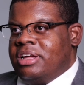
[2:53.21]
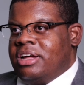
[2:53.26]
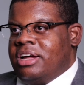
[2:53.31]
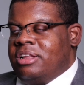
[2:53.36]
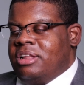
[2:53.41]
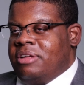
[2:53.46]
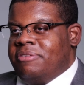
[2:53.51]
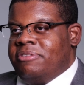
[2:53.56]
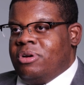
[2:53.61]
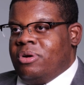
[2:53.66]

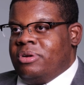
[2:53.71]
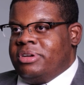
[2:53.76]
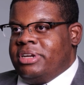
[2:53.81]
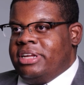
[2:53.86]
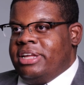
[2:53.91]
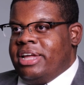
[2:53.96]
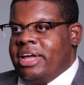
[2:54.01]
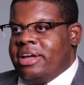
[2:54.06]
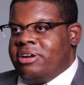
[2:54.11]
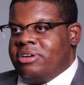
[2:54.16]
I love going
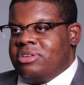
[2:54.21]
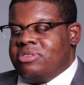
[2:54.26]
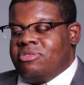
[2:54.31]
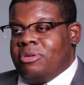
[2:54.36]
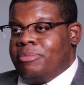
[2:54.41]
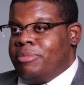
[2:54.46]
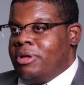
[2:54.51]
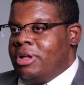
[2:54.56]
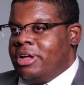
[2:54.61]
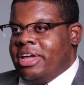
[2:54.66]
to Gators
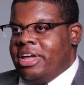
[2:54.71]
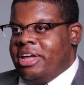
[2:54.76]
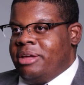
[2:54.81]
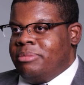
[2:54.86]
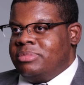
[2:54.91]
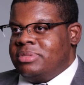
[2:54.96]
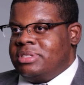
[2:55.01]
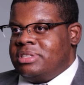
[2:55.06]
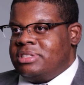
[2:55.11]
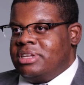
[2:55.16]
football
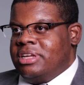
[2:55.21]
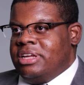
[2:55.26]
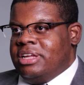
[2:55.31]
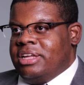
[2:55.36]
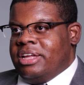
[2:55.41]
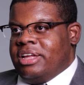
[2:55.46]
games.